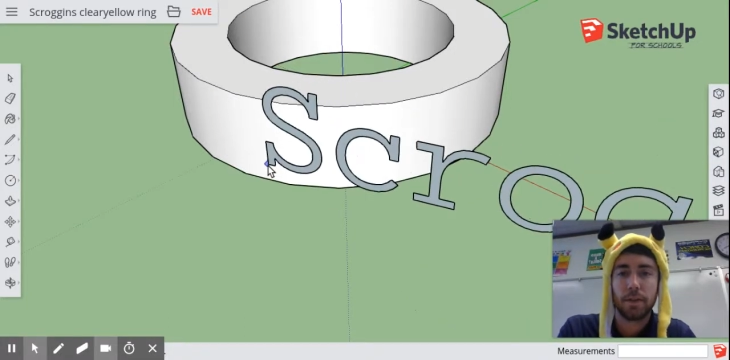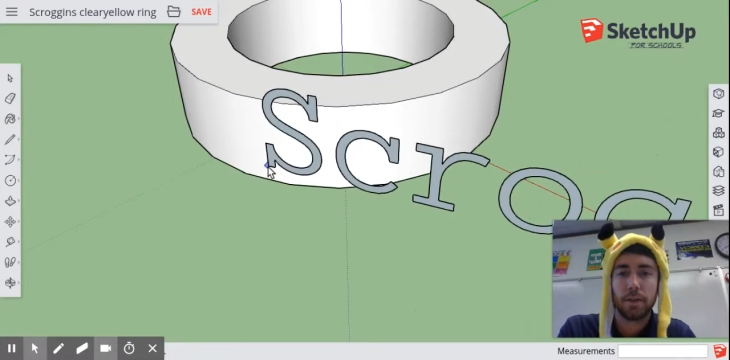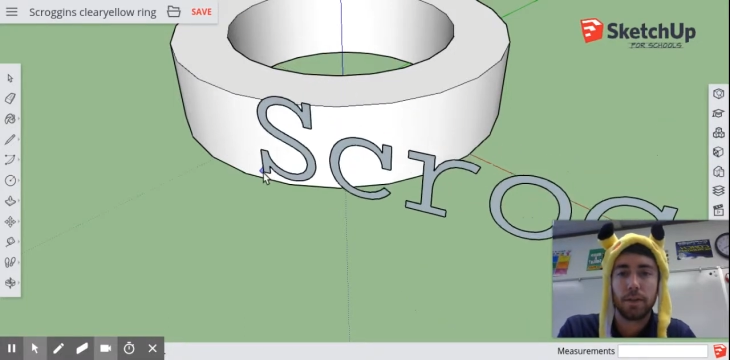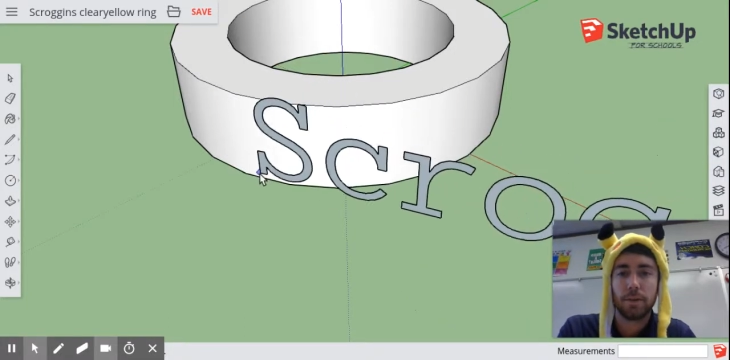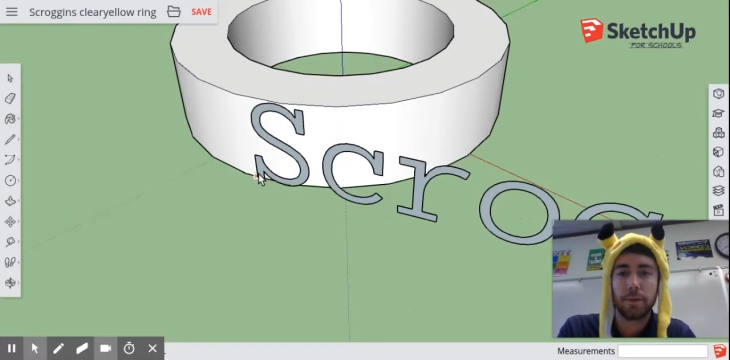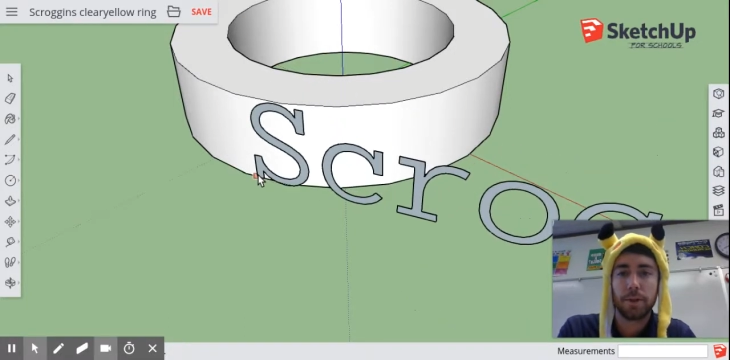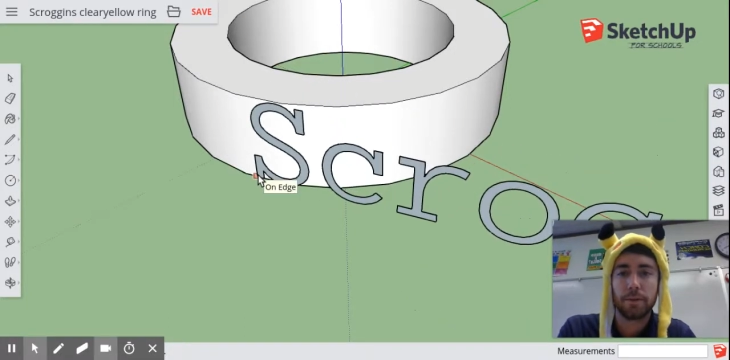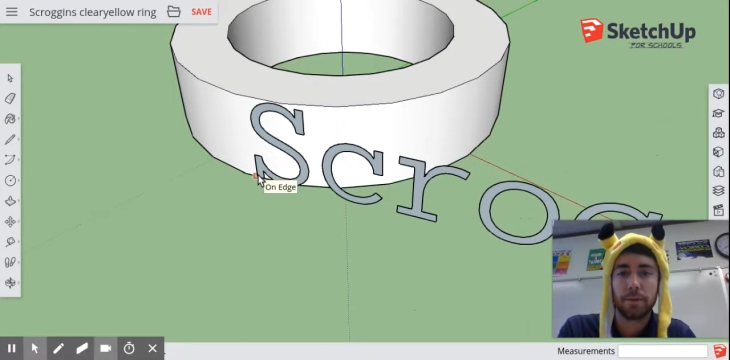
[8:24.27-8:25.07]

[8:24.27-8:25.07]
Here we go.